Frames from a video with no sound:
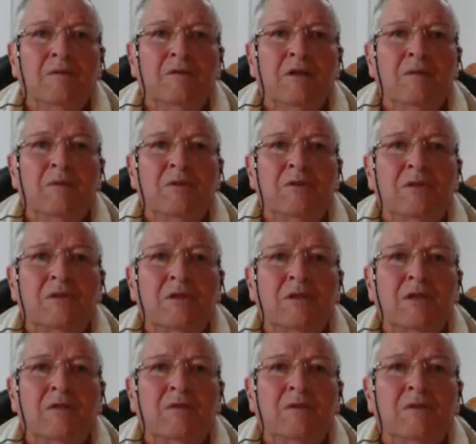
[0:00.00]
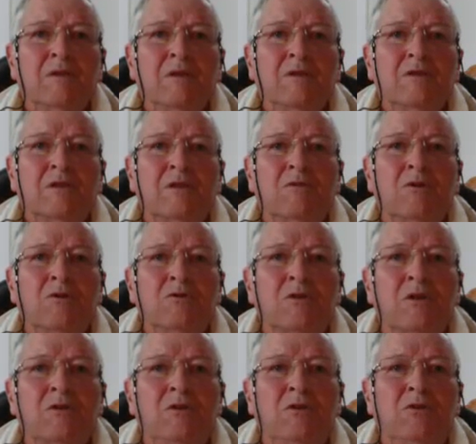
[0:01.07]
Romans 6:11. So
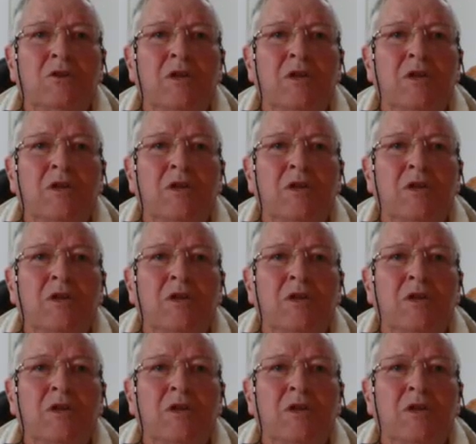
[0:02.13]
also you